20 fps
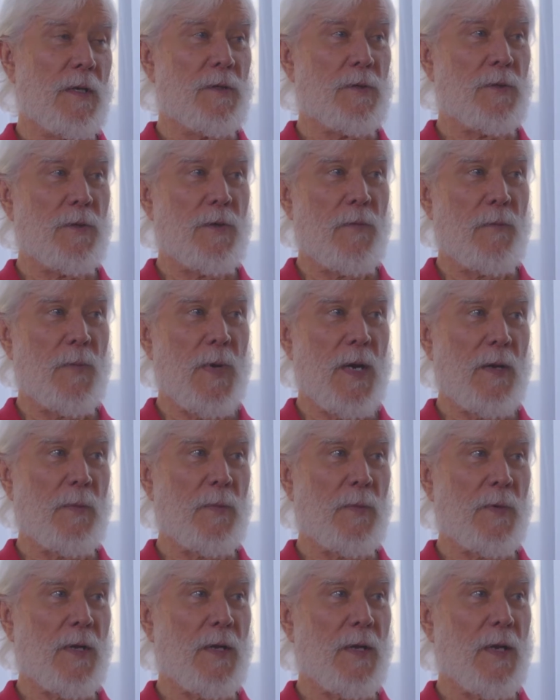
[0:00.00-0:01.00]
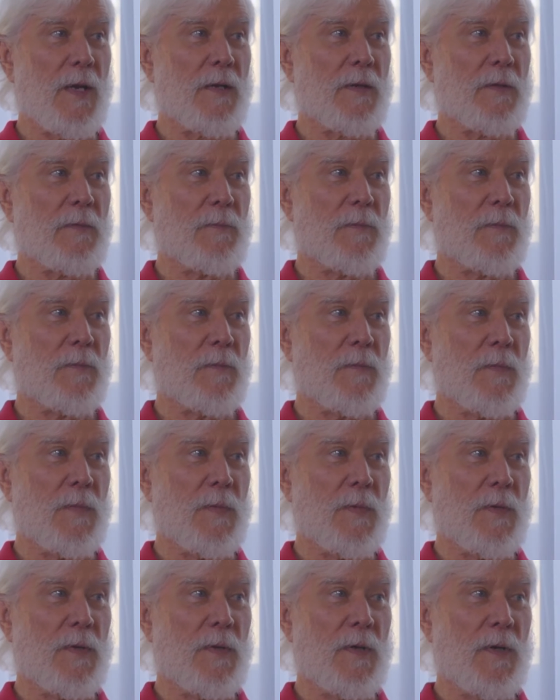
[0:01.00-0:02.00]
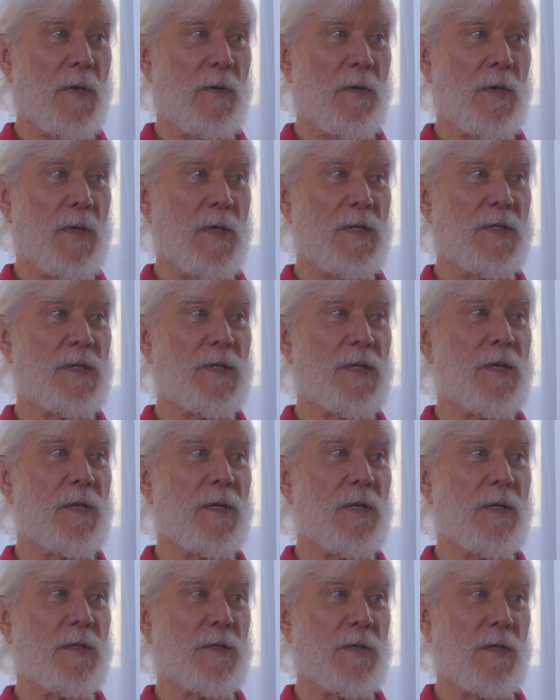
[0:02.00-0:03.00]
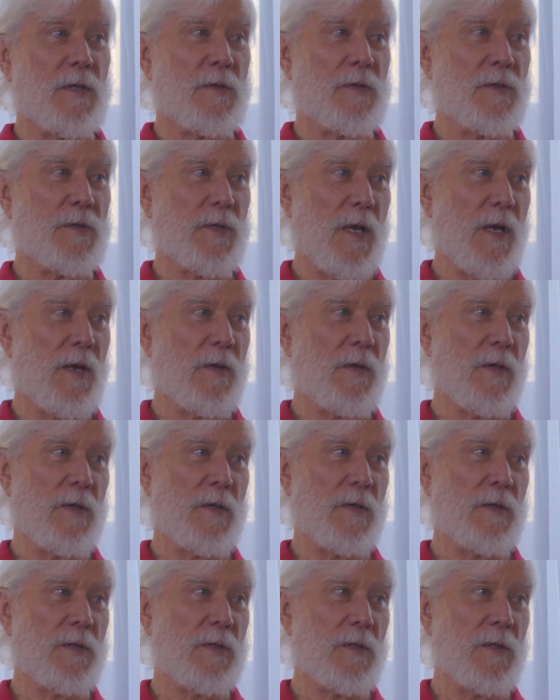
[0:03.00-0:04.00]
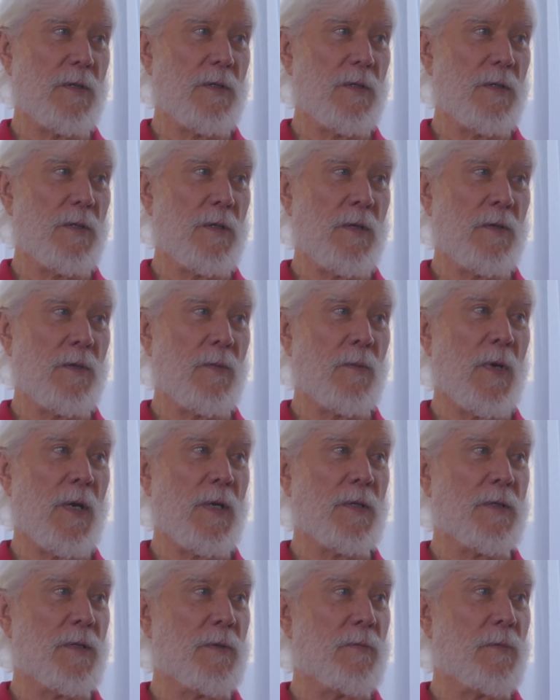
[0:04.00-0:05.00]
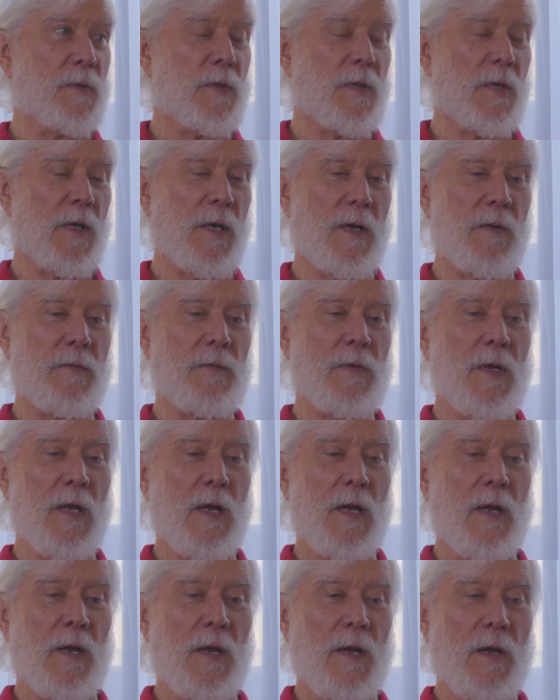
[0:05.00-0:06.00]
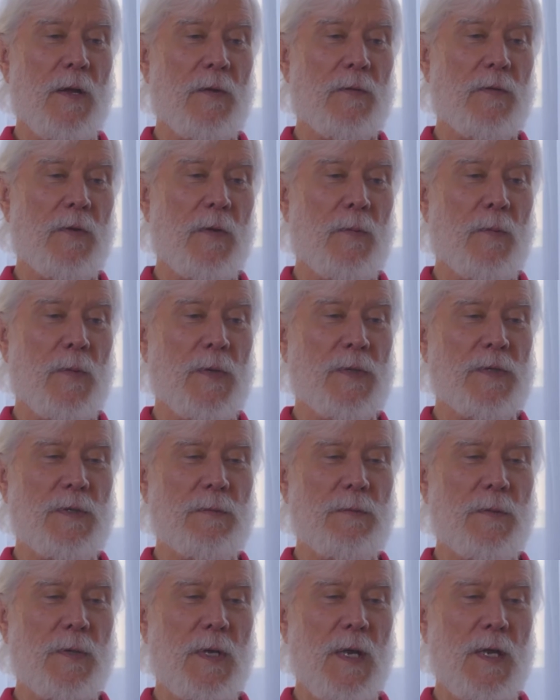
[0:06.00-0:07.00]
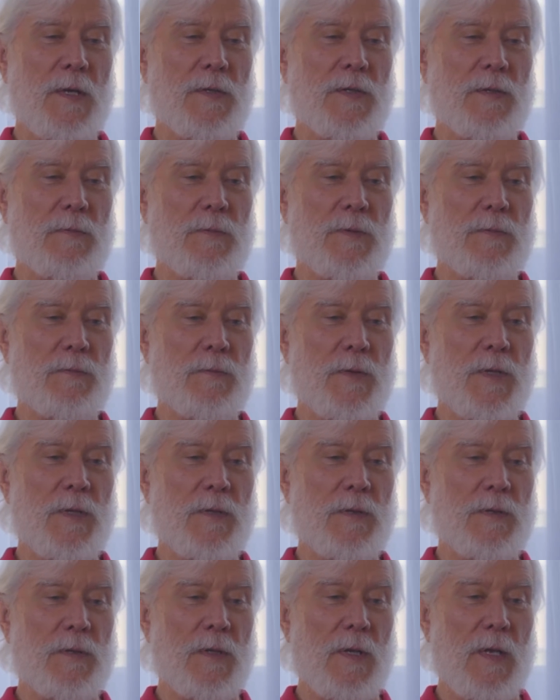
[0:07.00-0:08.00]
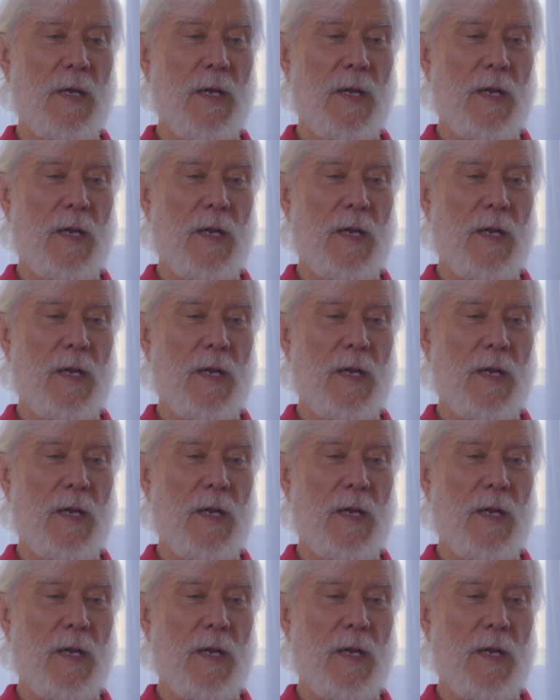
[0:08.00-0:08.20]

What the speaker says: he shouldn't have been able to get. He could see things and understand things that otherwise he wouldn't have. So once he realized it was real,